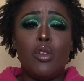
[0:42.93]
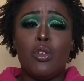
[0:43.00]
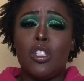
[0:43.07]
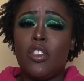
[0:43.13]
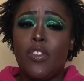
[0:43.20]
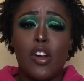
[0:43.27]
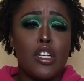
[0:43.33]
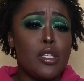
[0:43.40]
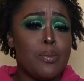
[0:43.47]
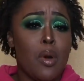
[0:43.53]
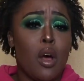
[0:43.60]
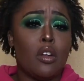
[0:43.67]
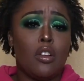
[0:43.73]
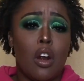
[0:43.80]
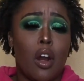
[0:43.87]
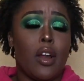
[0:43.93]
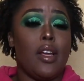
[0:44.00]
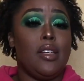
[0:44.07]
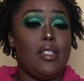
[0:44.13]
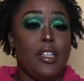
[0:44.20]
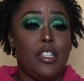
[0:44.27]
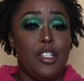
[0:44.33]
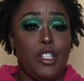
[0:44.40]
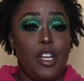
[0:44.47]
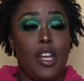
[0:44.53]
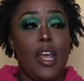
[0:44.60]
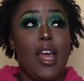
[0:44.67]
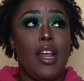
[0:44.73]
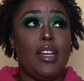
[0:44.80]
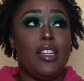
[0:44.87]
which is very small, dark, and
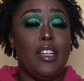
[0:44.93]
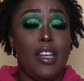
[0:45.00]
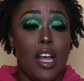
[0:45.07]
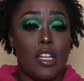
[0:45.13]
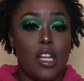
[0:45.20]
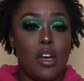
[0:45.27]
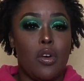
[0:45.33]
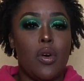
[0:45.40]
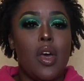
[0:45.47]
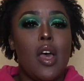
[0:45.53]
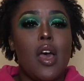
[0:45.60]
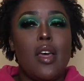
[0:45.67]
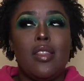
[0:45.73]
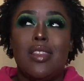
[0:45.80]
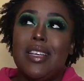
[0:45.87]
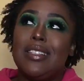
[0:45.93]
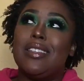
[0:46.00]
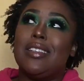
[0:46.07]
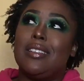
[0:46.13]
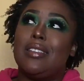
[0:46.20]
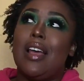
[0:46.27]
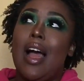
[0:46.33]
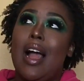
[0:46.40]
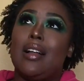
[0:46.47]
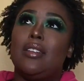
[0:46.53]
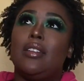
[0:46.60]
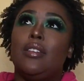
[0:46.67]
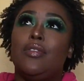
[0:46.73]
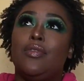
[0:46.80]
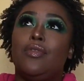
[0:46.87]
dingy, and yellow. This
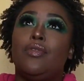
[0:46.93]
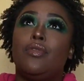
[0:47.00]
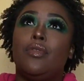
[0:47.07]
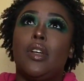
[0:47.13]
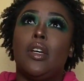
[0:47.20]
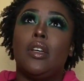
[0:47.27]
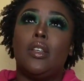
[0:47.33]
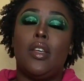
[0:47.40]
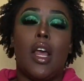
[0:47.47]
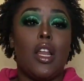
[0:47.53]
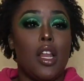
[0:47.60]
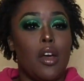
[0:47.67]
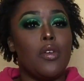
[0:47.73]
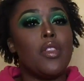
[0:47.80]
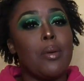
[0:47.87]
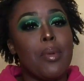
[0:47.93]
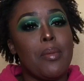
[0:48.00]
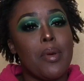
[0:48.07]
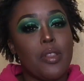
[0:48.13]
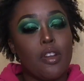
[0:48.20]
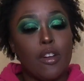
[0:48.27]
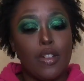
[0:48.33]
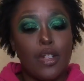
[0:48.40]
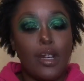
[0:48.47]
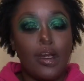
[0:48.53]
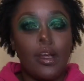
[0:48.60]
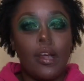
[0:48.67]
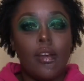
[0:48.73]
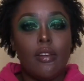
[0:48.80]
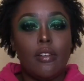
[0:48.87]
exact yellow that my mother
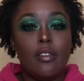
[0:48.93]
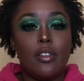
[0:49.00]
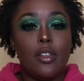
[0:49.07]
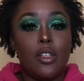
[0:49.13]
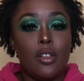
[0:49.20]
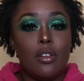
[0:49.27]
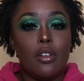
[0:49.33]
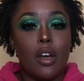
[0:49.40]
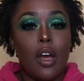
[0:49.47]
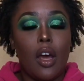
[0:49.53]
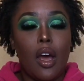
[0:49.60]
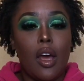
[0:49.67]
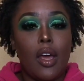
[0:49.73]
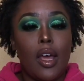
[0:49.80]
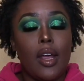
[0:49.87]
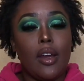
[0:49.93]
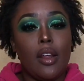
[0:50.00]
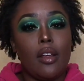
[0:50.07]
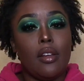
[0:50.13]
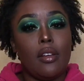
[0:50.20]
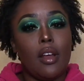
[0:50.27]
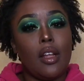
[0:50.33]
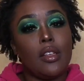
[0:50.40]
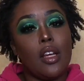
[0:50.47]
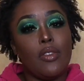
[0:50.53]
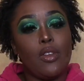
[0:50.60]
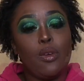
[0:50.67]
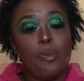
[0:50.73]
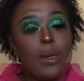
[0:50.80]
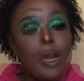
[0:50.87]
chose, I hate it. I love
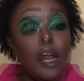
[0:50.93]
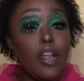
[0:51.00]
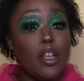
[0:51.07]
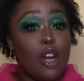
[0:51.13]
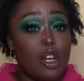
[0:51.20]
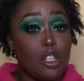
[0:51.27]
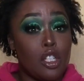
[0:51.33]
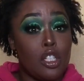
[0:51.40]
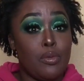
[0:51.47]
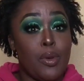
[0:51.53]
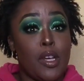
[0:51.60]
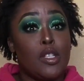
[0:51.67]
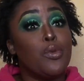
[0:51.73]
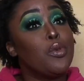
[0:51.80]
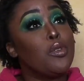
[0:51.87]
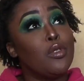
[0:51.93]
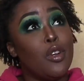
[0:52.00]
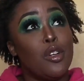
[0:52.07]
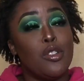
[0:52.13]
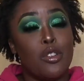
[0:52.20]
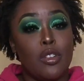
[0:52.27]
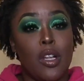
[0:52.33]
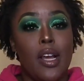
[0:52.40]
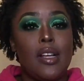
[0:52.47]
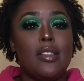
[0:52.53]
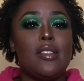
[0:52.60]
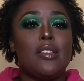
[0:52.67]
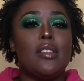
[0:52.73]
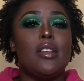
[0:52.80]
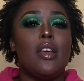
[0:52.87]
that I'm in a larger space with larger
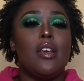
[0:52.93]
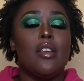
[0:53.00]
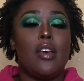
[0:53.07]
lights.